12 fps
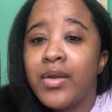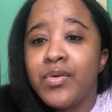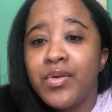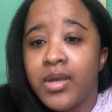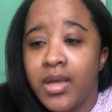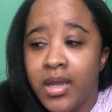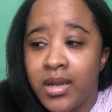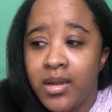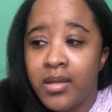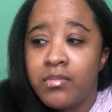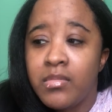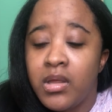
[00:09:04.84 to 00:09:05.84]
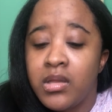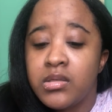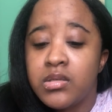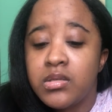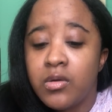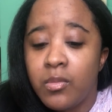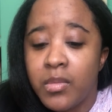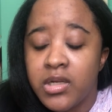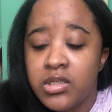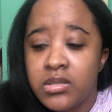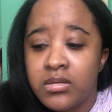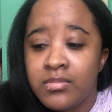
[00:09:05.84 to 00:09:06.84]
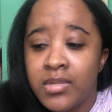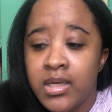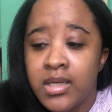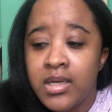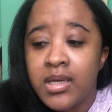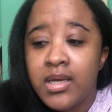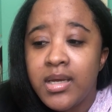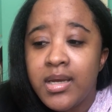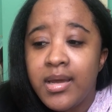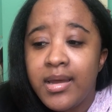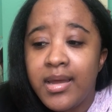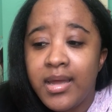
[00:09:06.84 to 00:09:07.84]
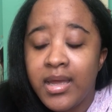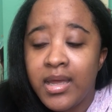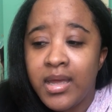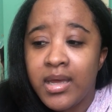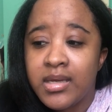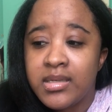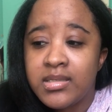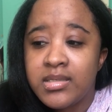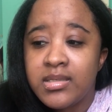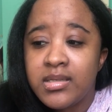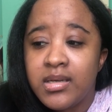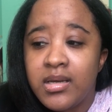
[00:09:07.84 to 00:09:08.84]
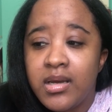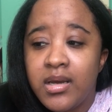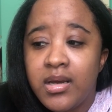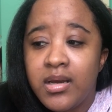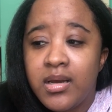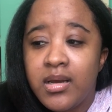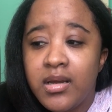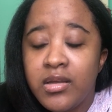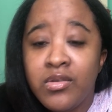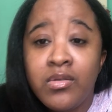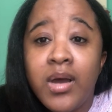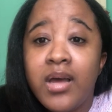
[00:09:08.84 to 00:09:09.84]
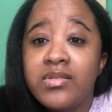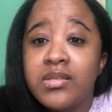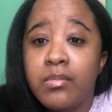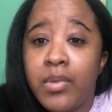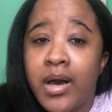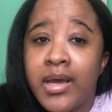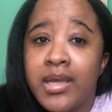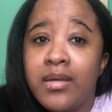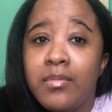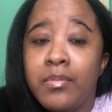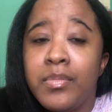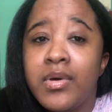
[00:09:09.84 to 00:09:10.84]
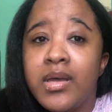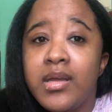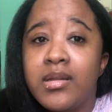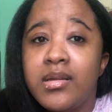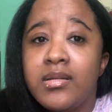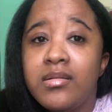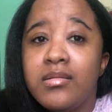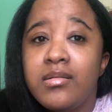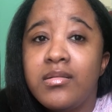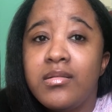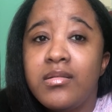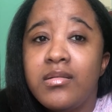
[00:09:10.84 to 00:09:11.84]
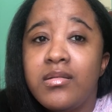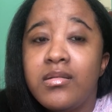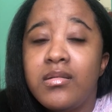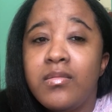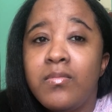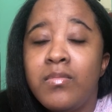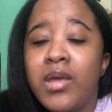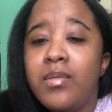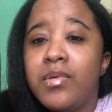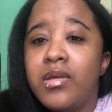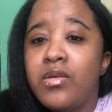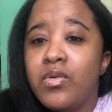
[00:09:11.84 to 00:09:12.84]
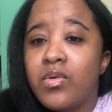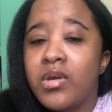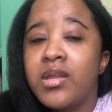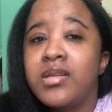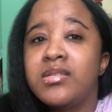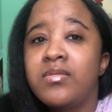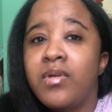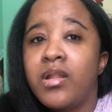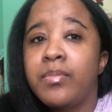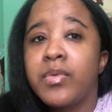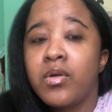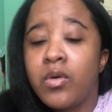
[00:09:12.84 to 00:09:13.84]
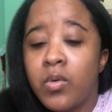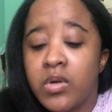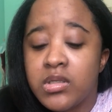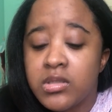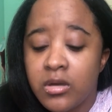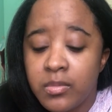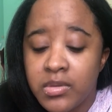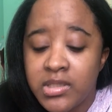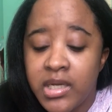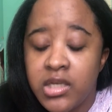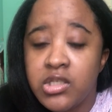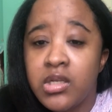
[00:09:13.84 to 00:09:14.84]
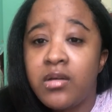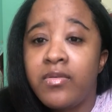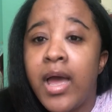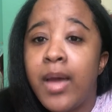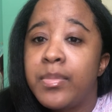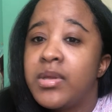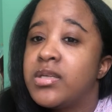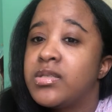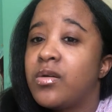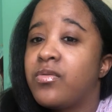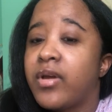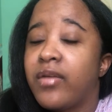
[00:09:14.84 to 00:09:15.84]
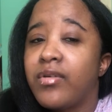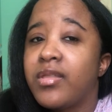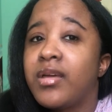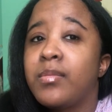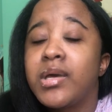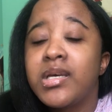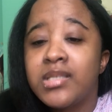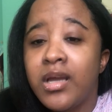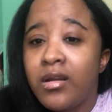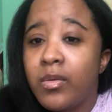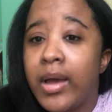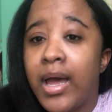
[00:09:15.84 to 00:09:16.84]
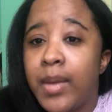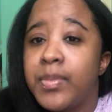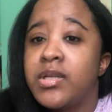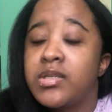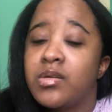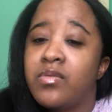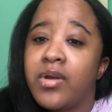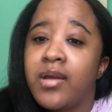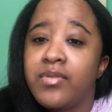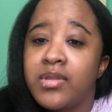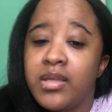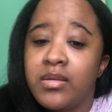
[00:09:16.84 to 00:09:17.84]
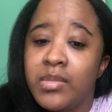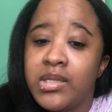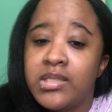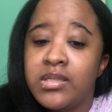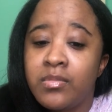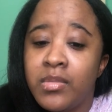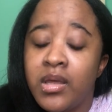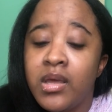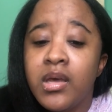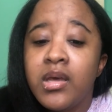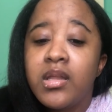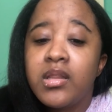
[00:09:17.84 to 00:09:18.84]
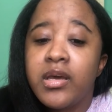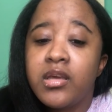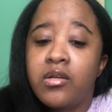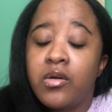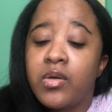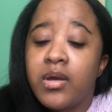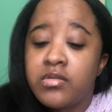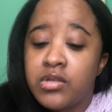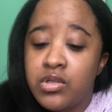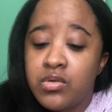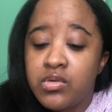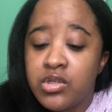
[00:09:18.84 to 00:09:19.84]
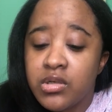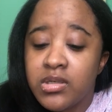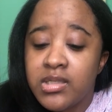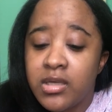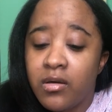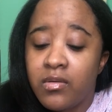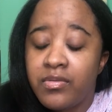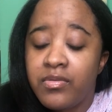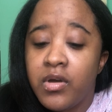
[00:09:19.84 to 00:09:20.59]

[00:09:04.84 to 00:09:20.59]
I created it means so much to me. And you don't have to buy it, but maybe you can develop your own interpretation of happiness over everything, because I know what happiness over everything means to me. Like, you know, you have to choose yourself